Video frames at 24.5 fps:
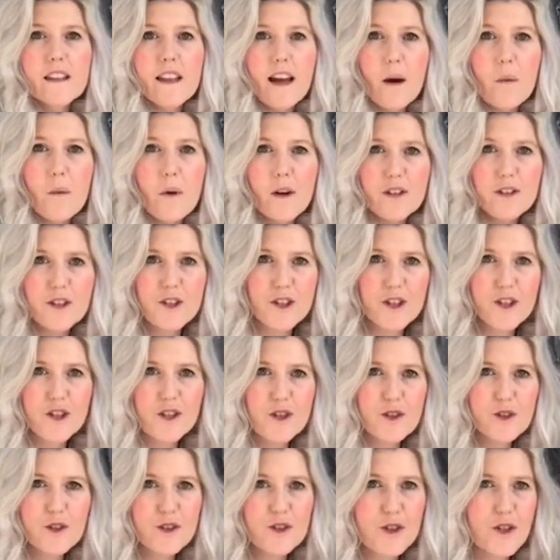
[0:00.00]
that I wanted to
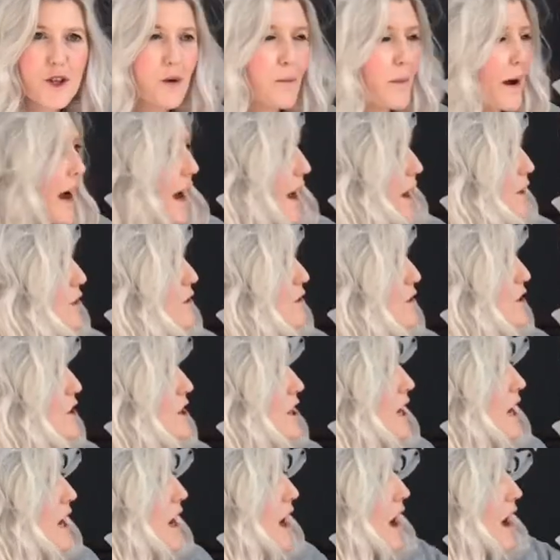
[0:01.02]
talk to you about